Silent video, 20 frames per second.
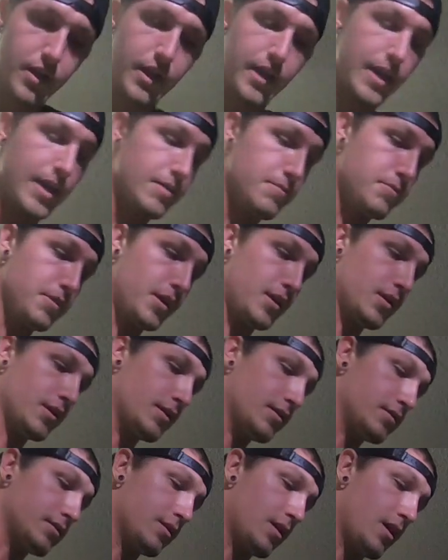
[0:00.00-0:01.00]
again,
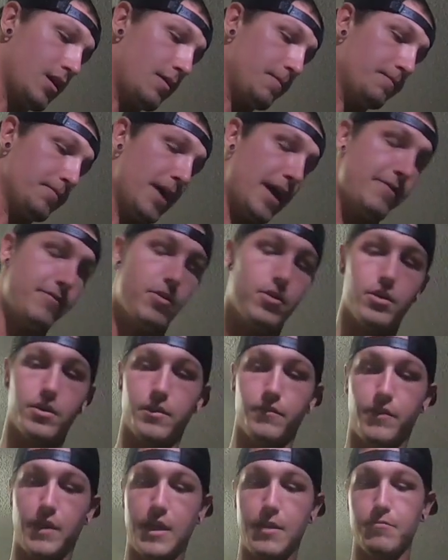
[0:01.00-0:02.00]
because I've heard
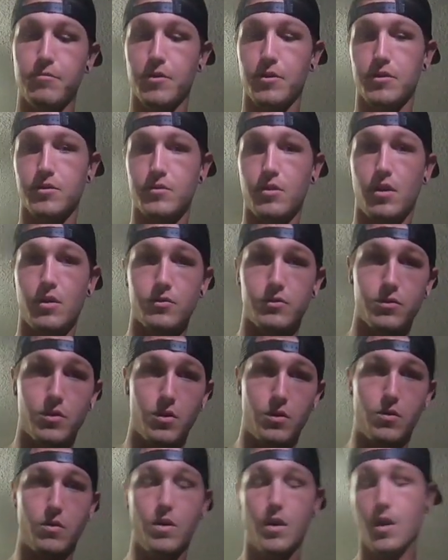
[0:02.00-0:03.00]
of keepers
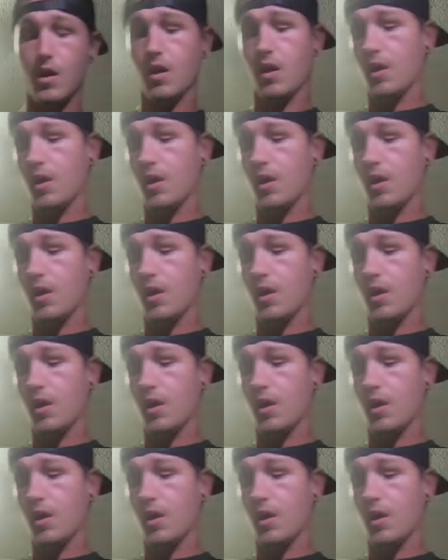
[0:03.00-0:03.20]
also